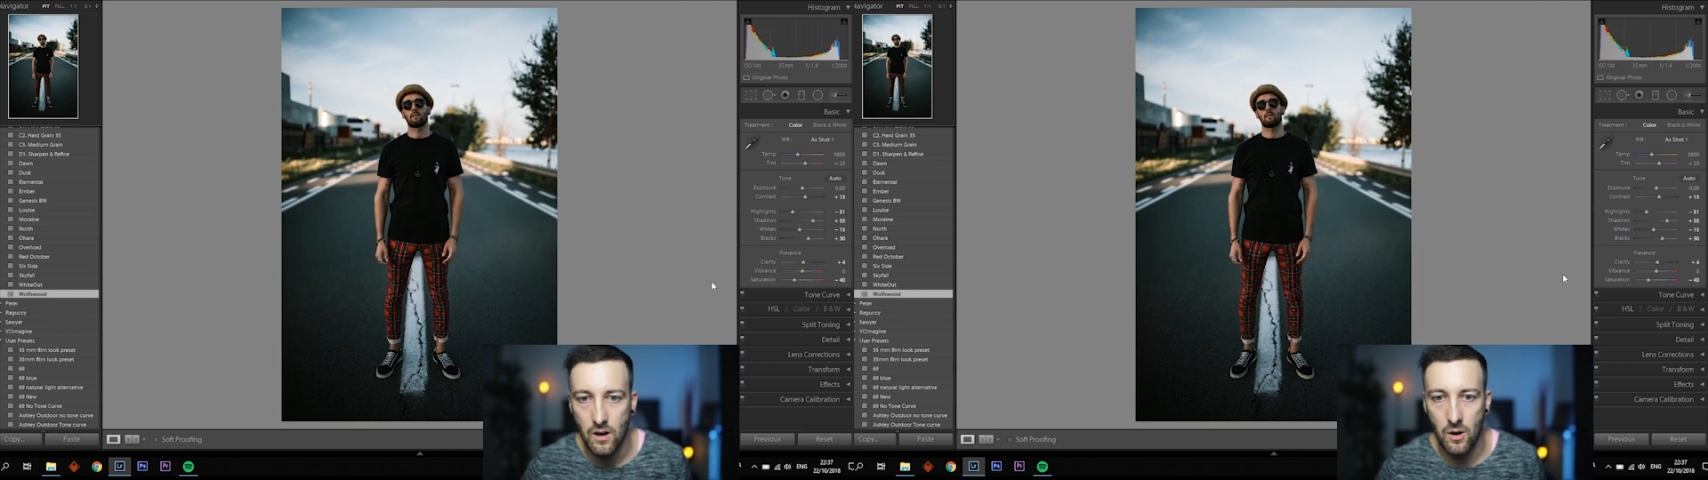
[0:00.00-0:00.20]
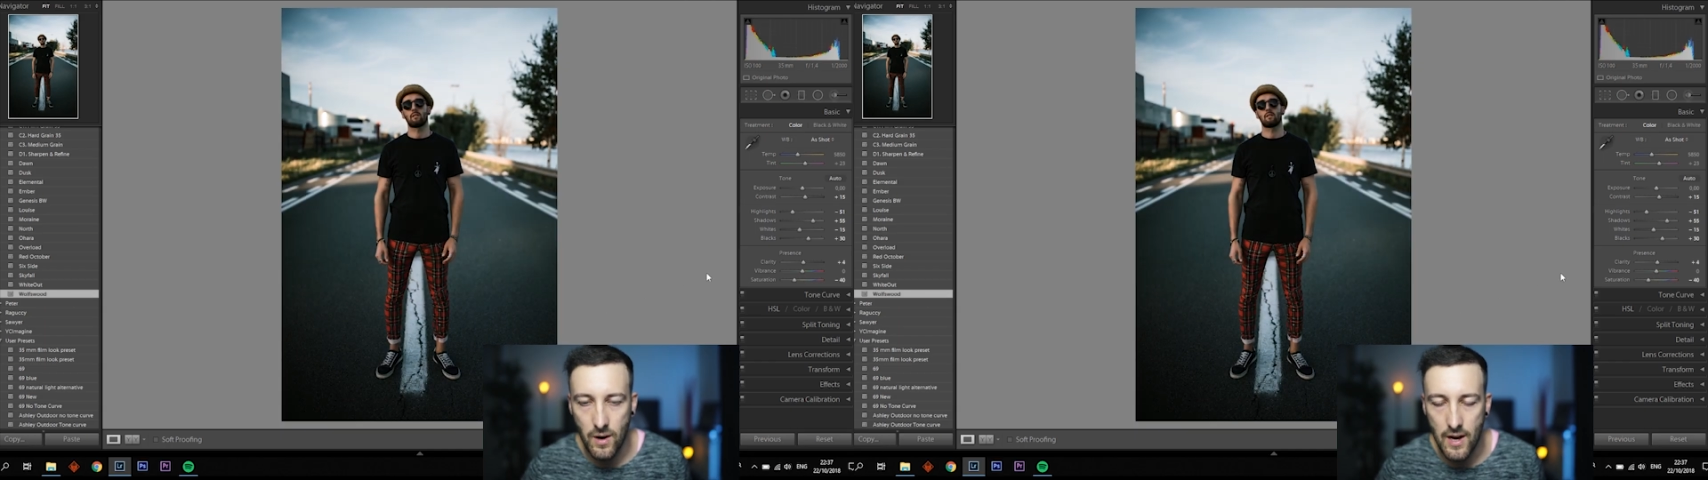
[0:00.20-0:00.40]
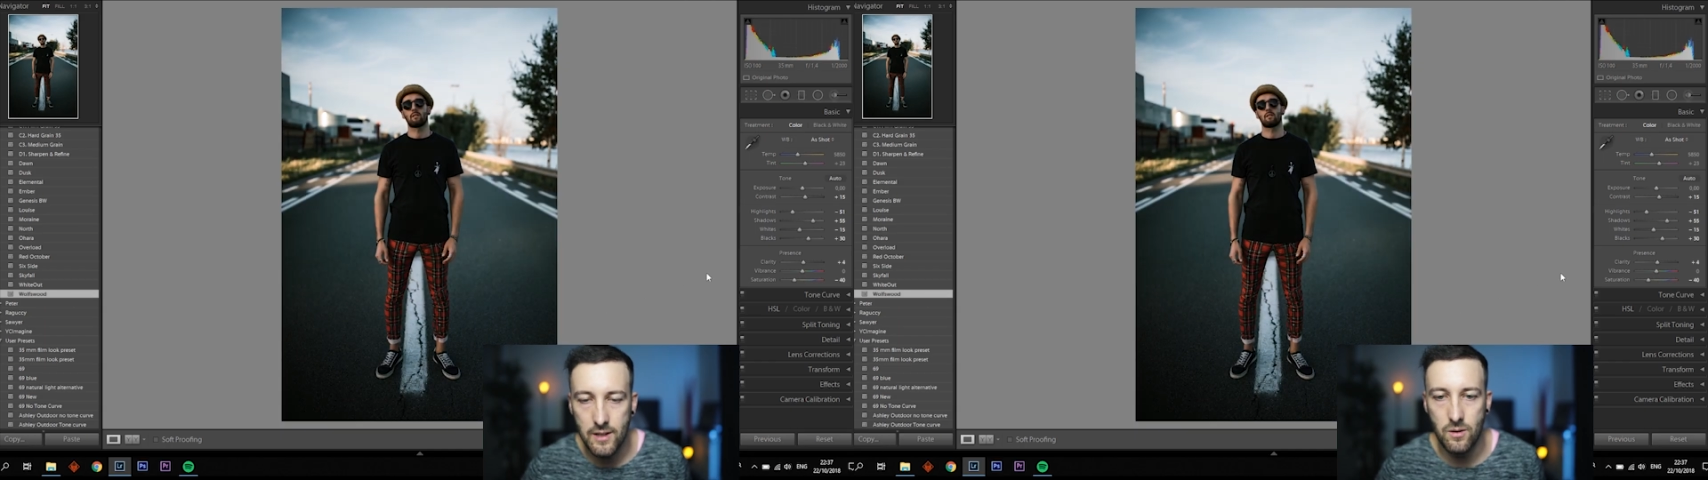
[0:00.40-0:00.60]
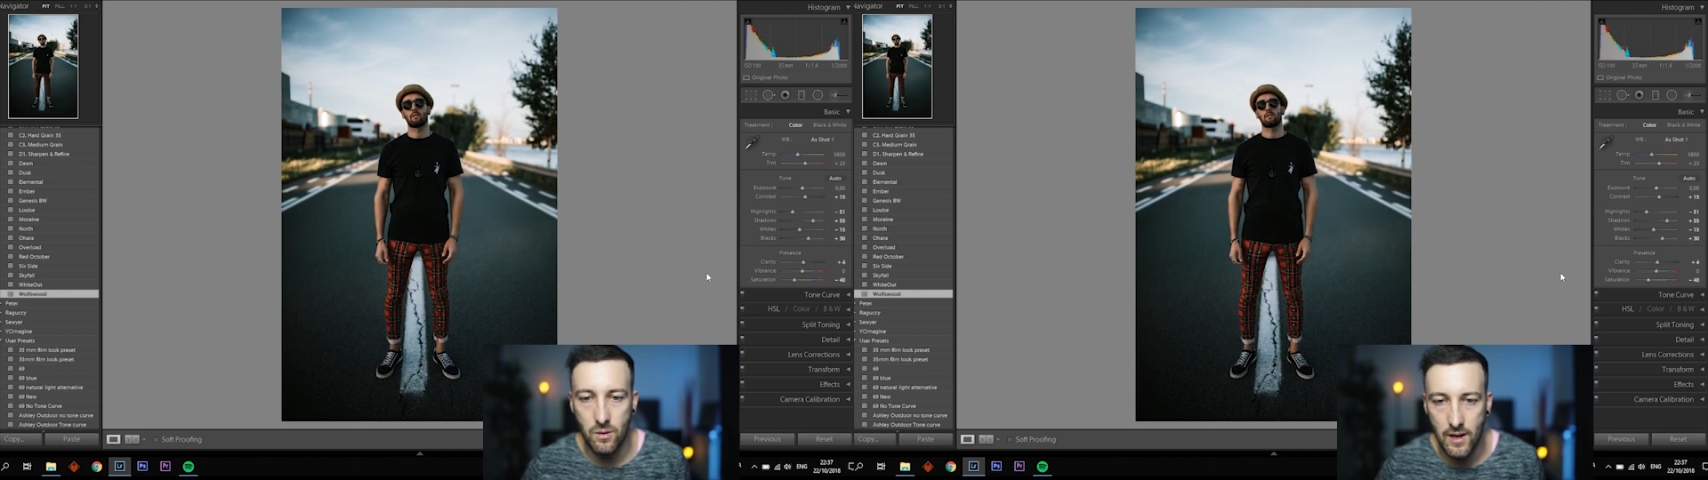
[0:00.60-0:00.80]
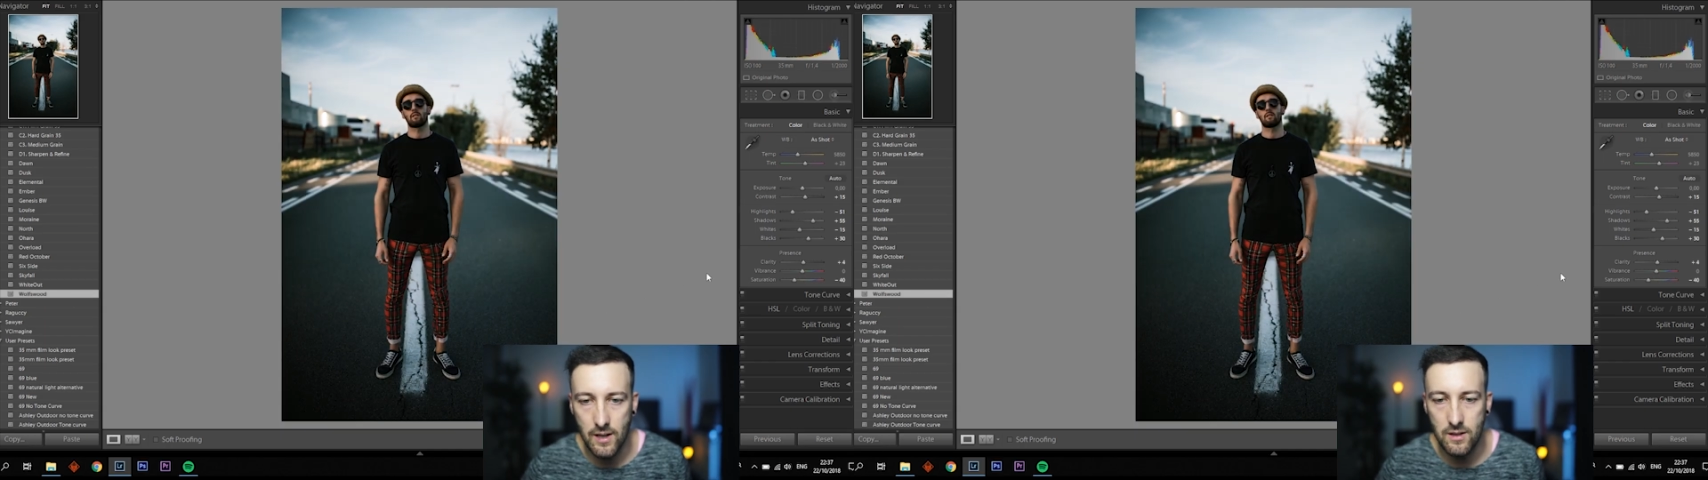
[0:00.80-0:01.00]

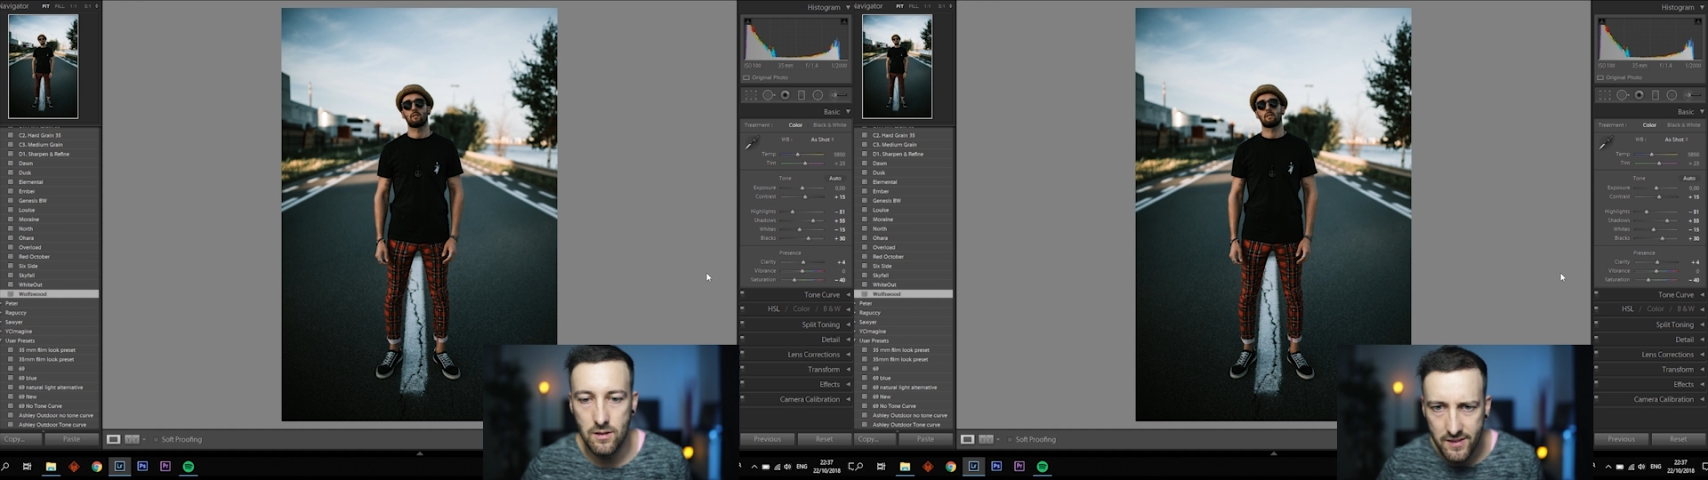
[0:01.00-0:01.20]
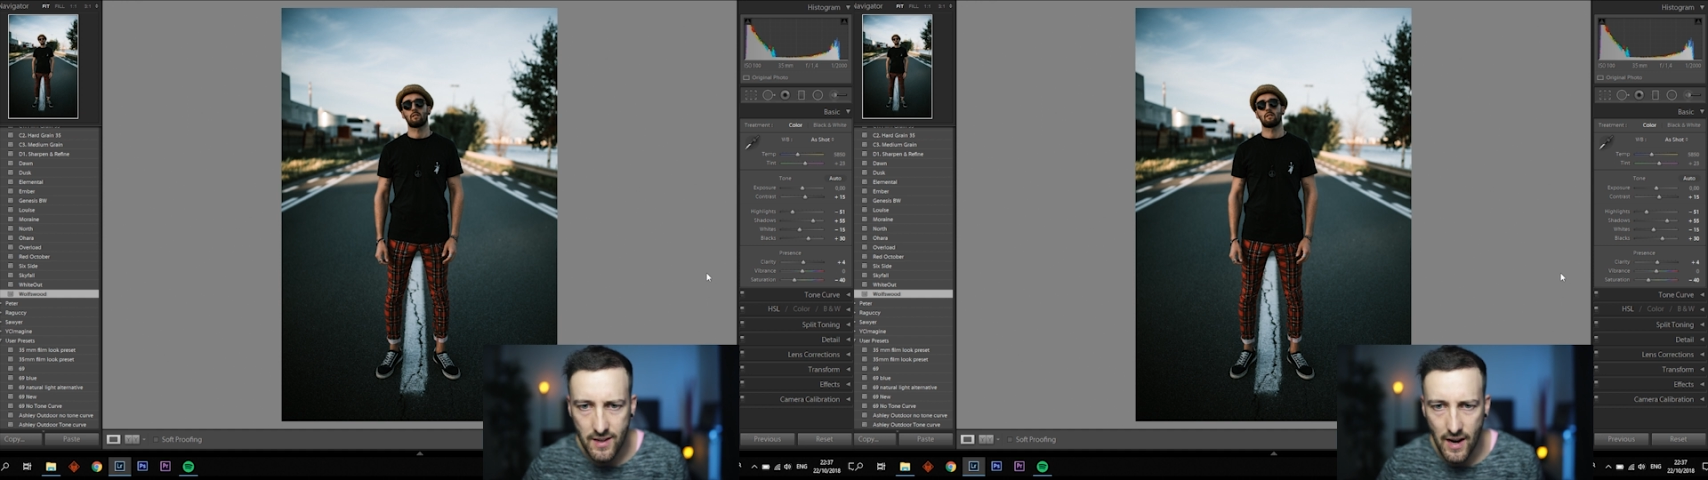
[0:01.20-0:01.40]
Alright. It's